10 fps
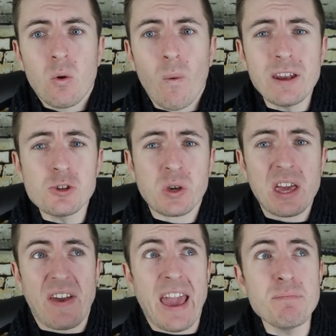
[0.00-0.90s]
Why didn't you
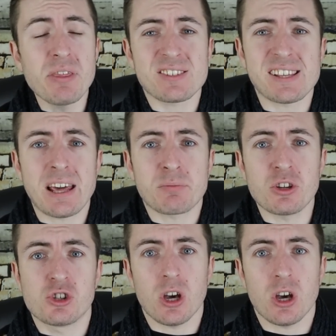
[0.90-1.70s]
give him the Southampton